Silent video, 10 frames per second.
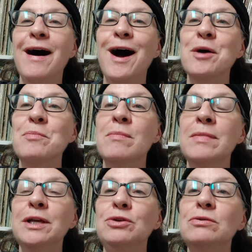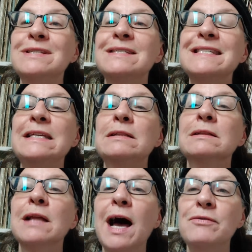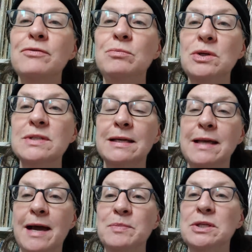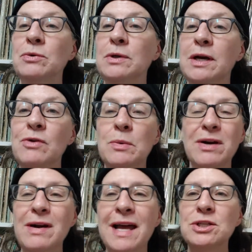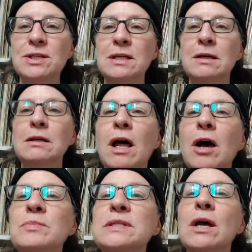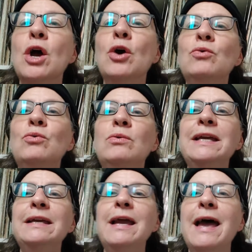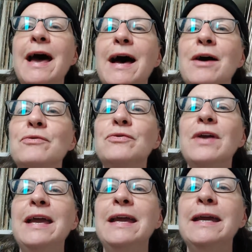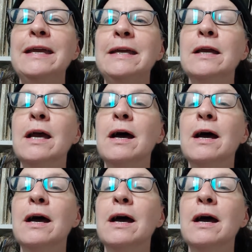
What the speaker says: You can see live music absolutely everywhere, not just in clubs. We have a